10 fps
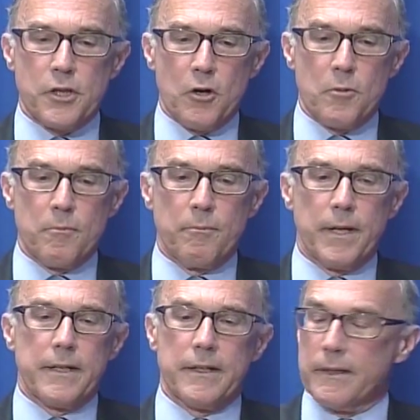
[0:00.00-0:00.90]
So,
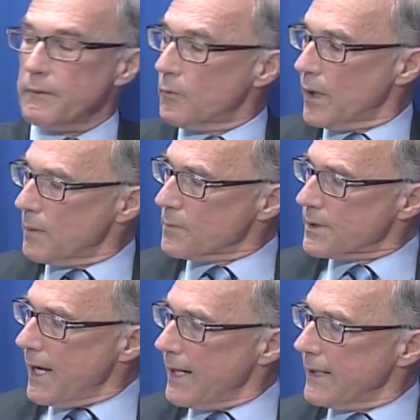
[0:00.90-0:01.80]
but it, what I'm
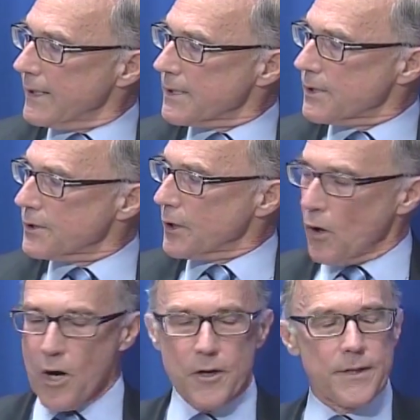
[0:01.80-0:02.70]
saying is, is the
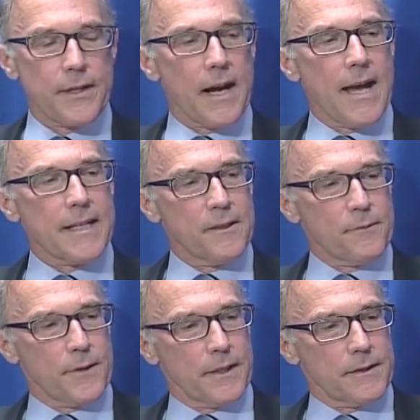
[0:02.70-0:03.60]
artery that I can
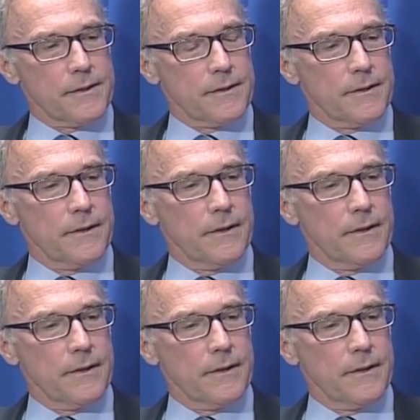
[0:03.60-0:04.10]
fix,